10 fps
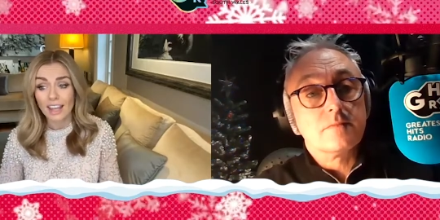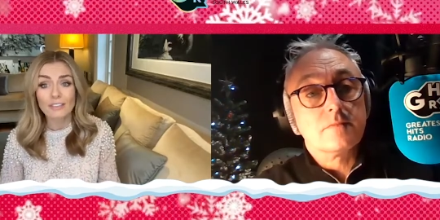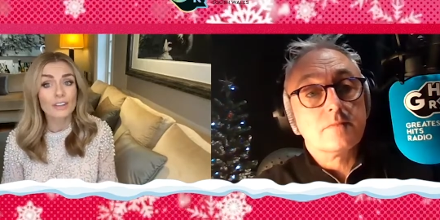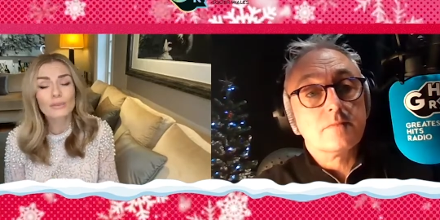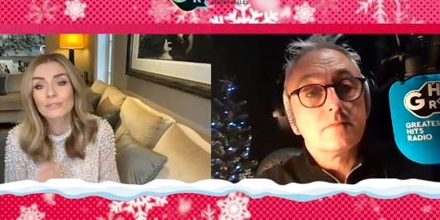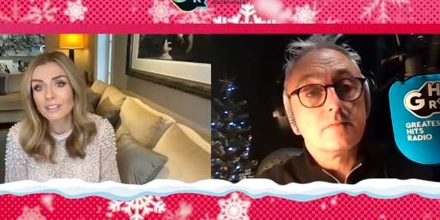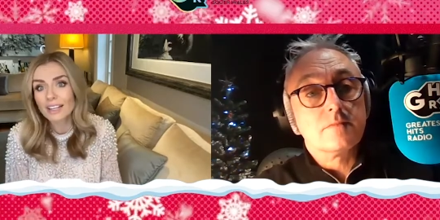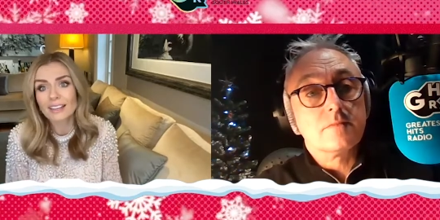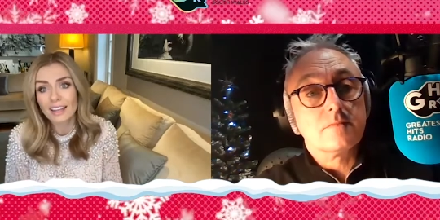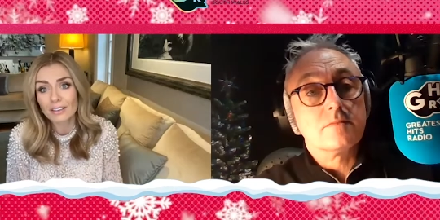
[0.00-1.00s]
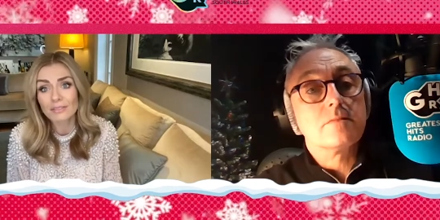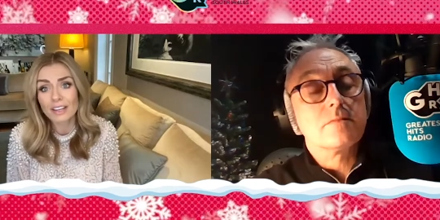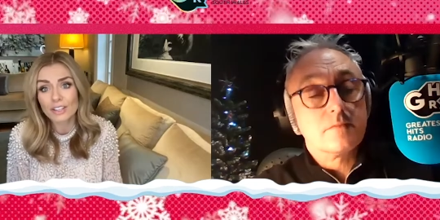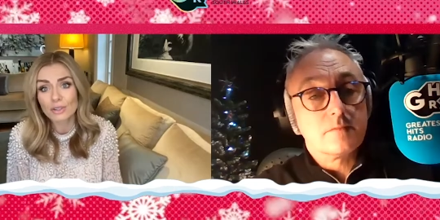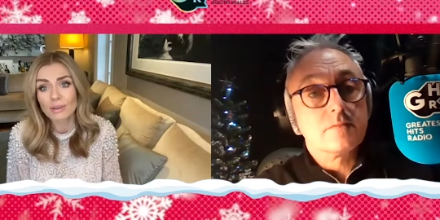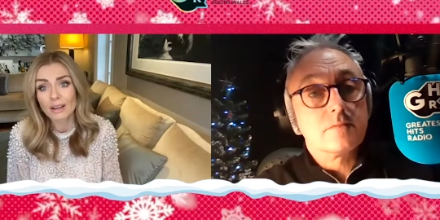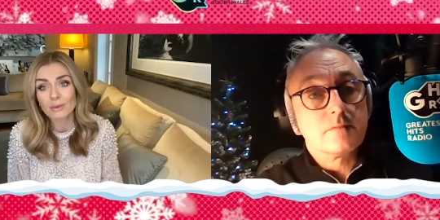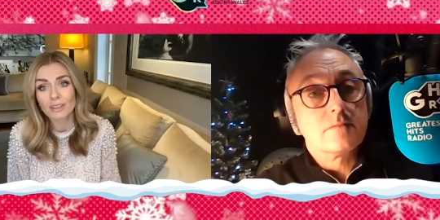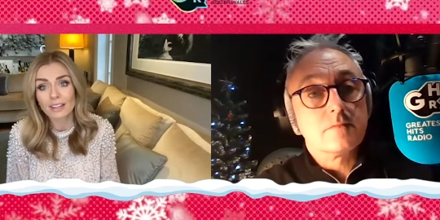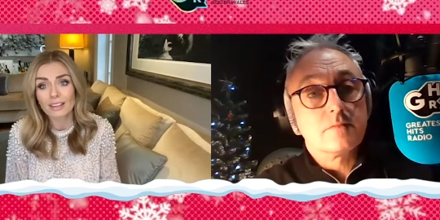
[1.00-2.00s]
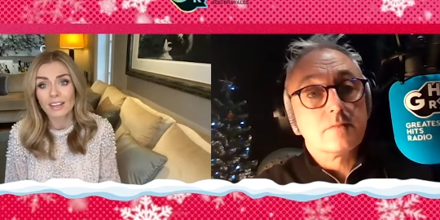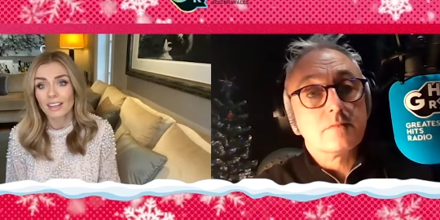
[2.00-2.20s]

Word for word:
Speaker 1: if they don't feel like they can venture out, then